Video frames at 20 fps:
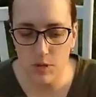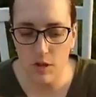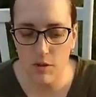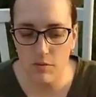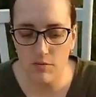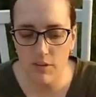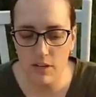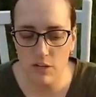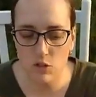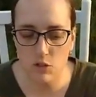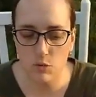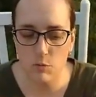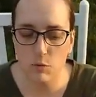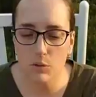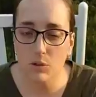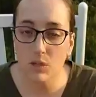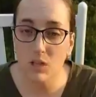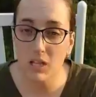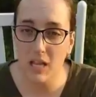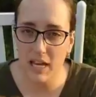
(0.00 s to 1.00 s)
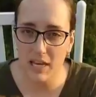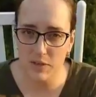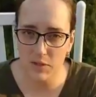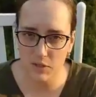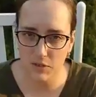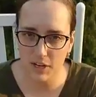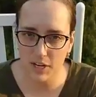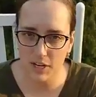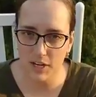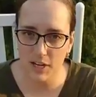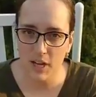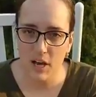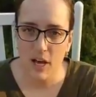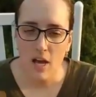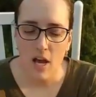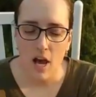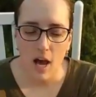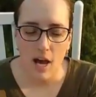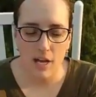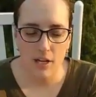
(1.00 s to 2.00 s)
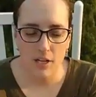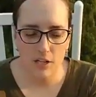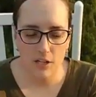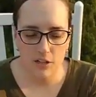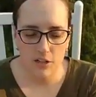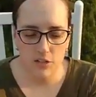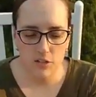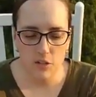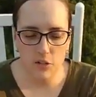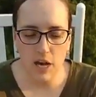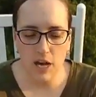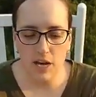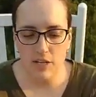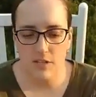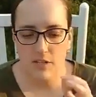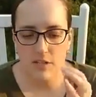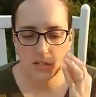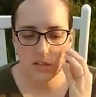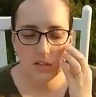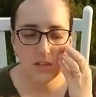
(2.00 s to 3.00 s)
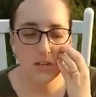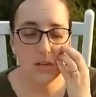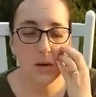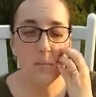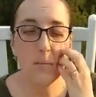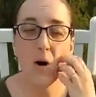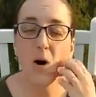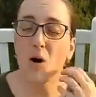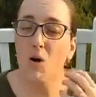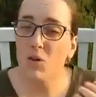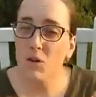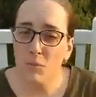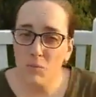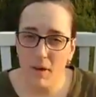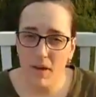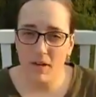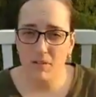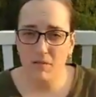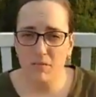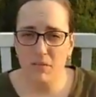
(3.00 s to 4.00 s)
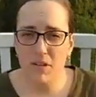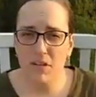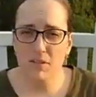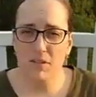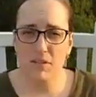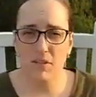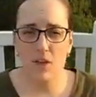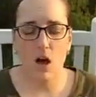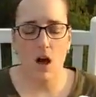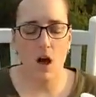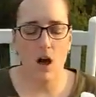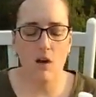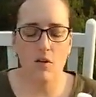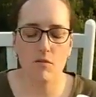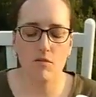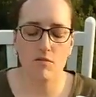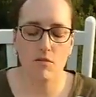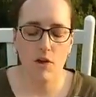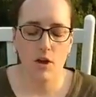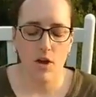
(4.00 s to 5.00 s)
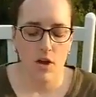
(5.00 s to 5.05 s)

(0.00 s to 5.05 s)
of vegetable glycerin. I encourage you guys to look up all the benefits of